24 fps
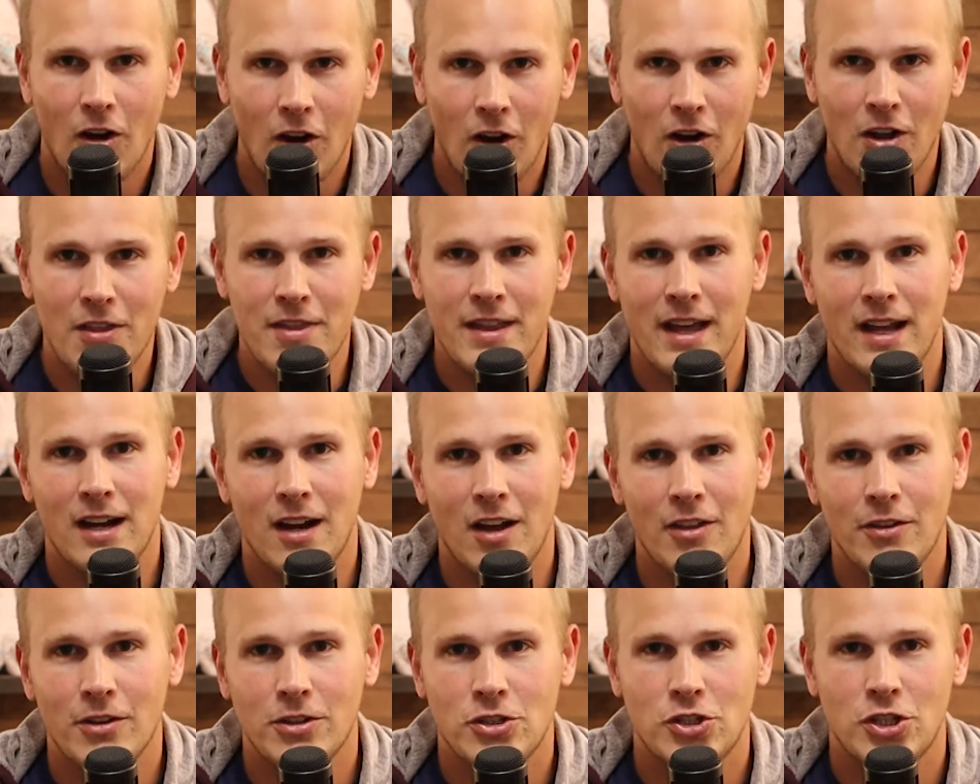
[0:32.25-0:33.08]
On that
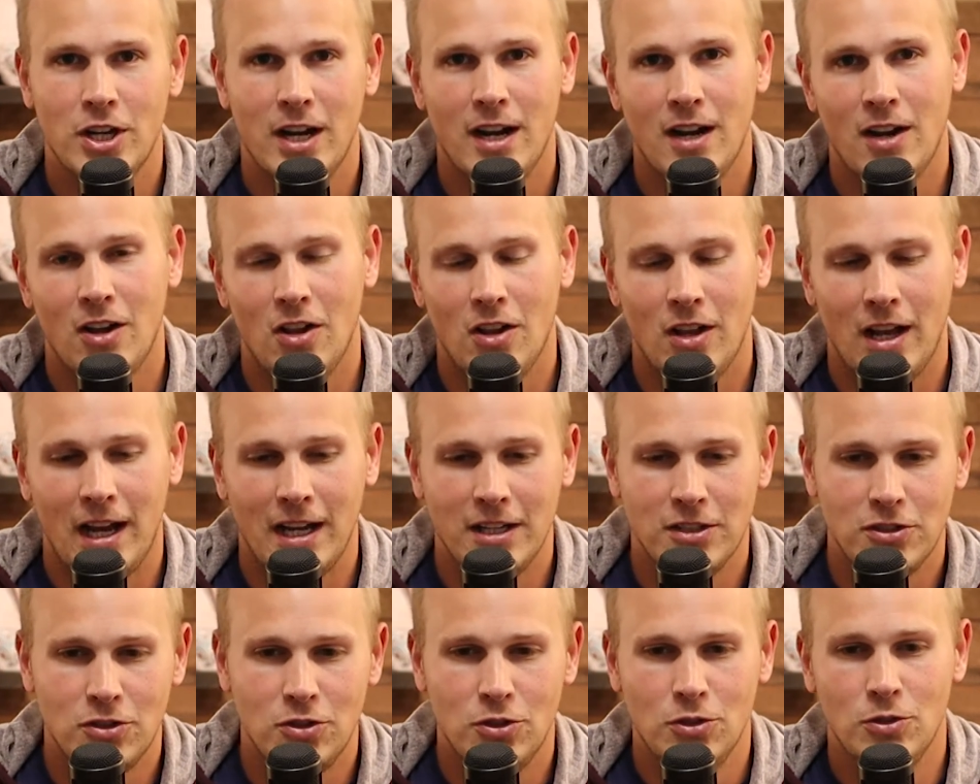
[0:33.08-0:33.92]
other channel, I
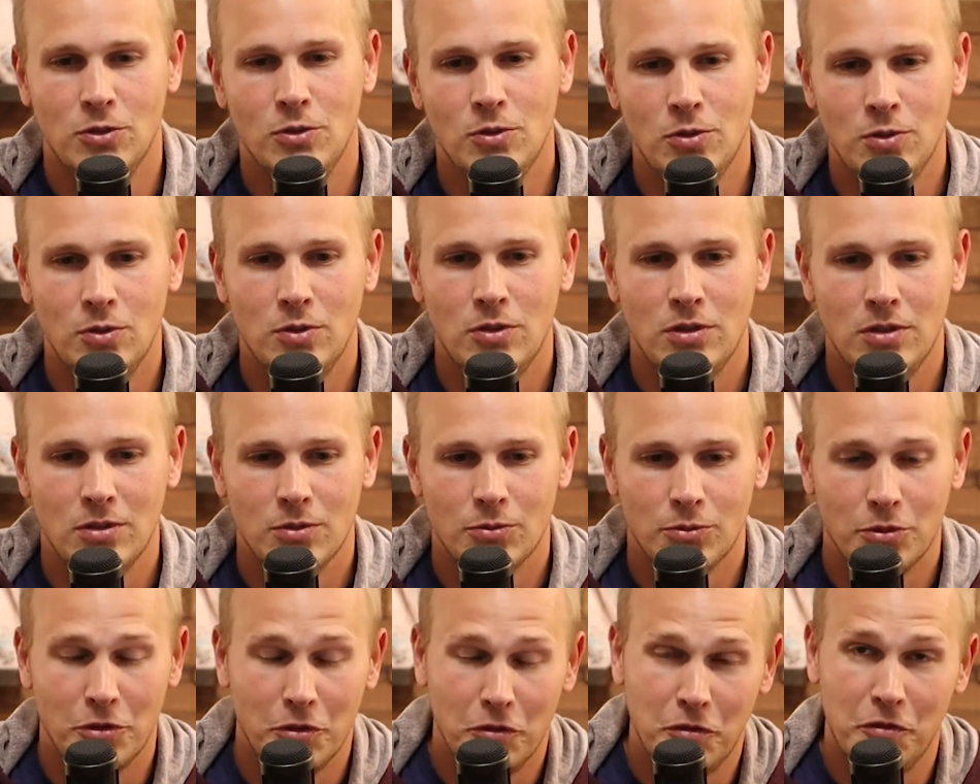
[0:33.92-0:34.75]
do
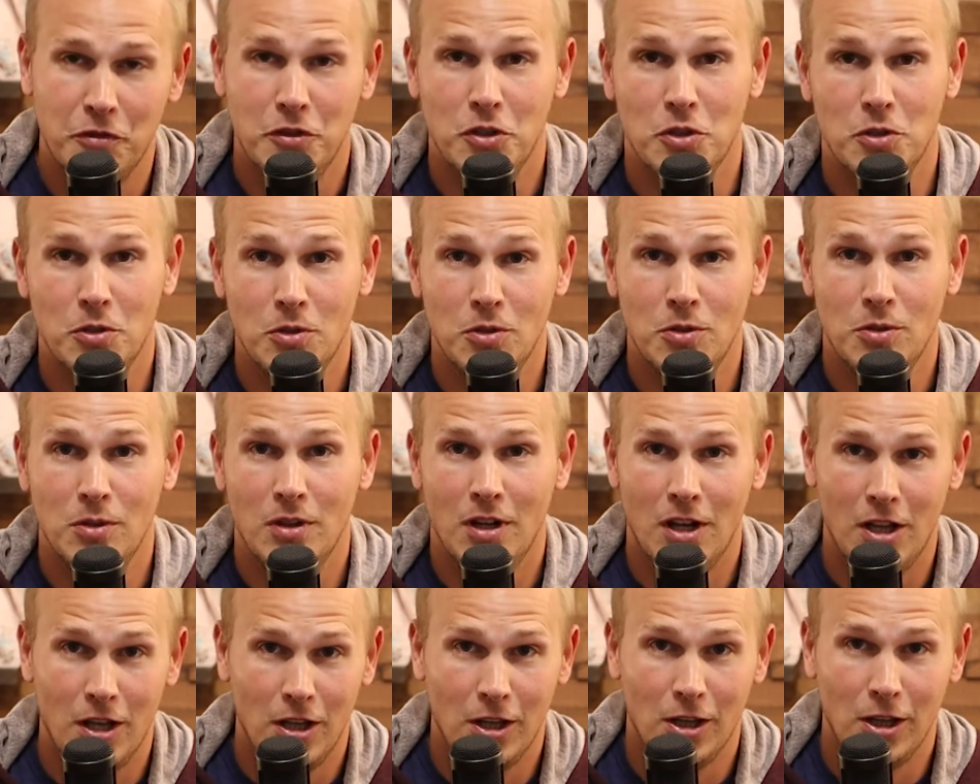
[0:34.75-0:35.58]
review
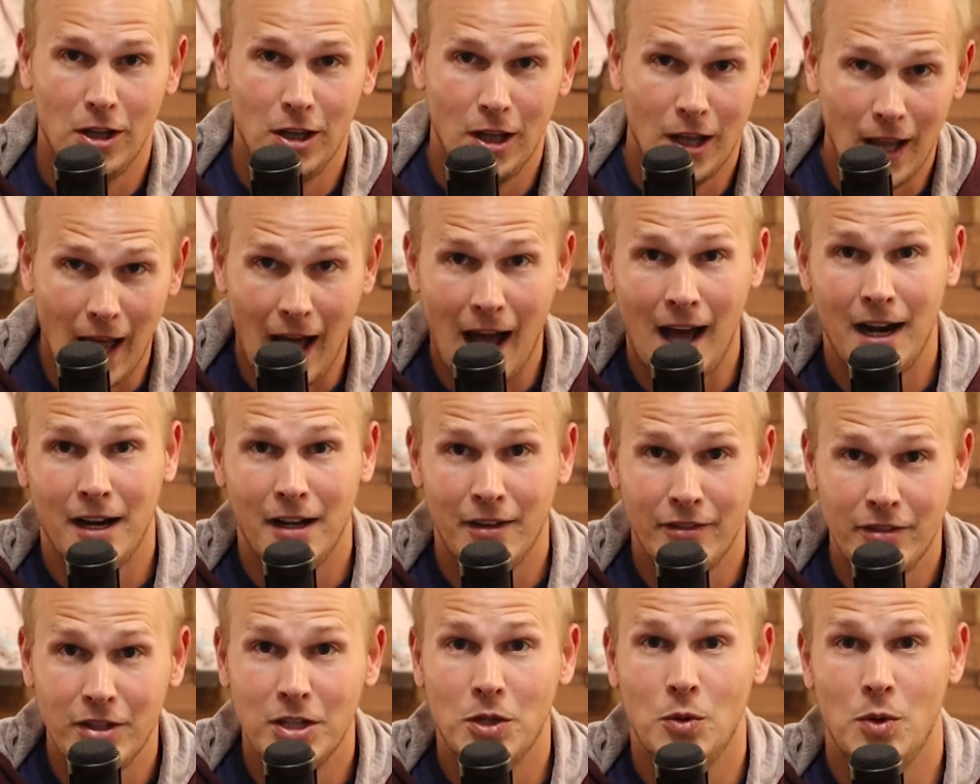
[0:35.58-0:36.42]
a lot
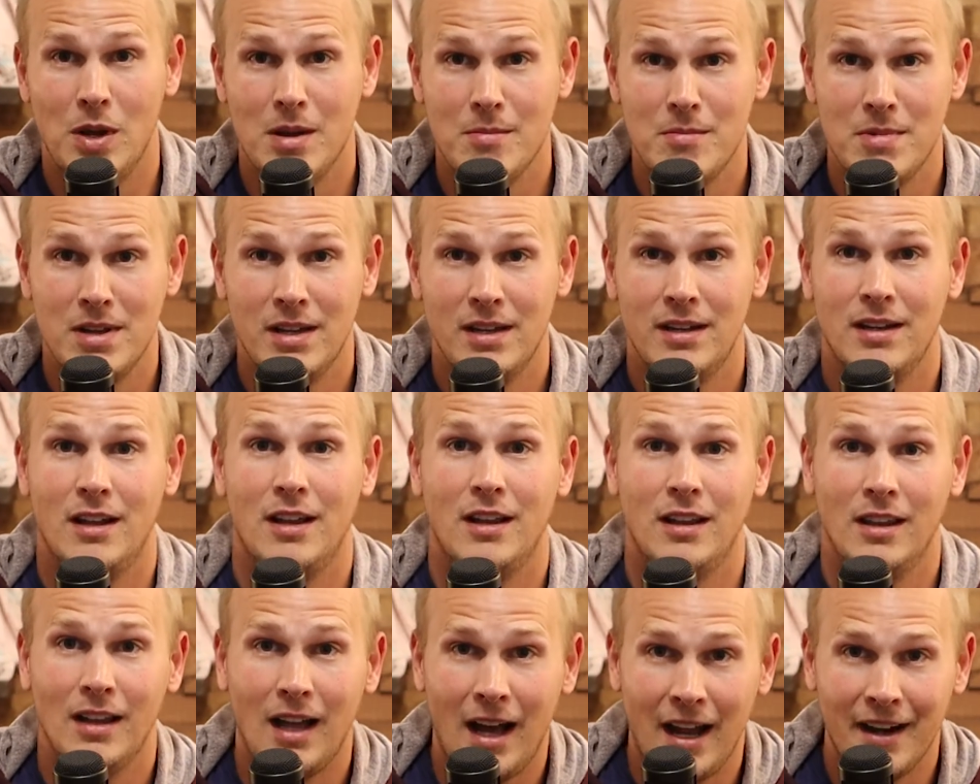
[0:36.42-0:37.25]
of equipment, a
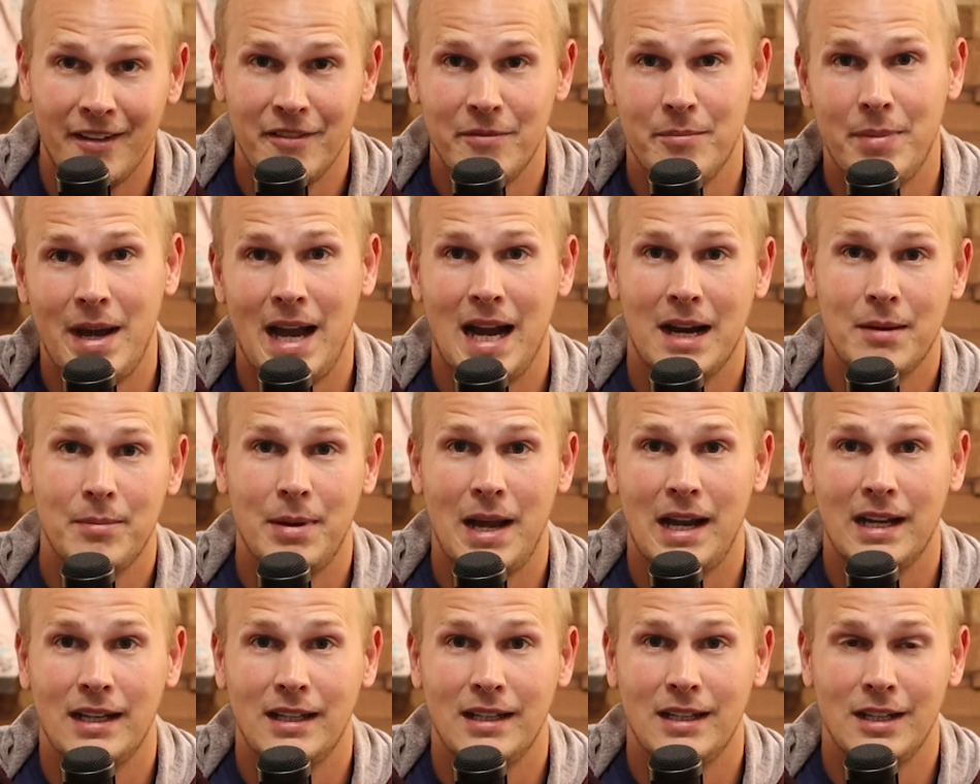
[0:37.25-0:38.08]
lot of
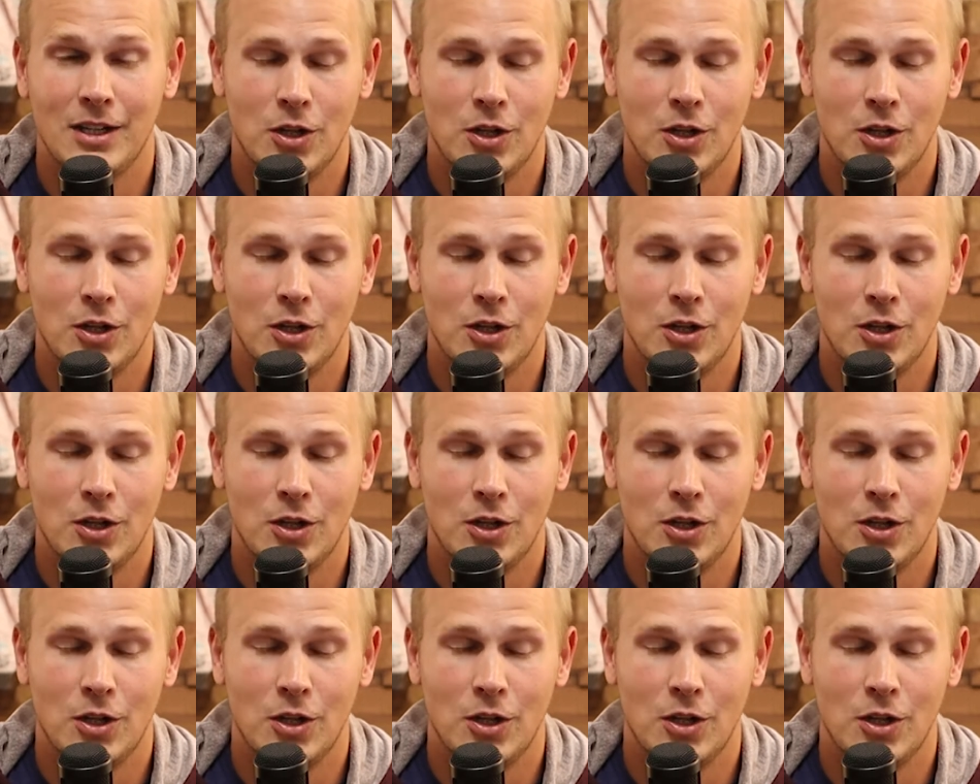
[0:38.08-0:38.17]
backpacking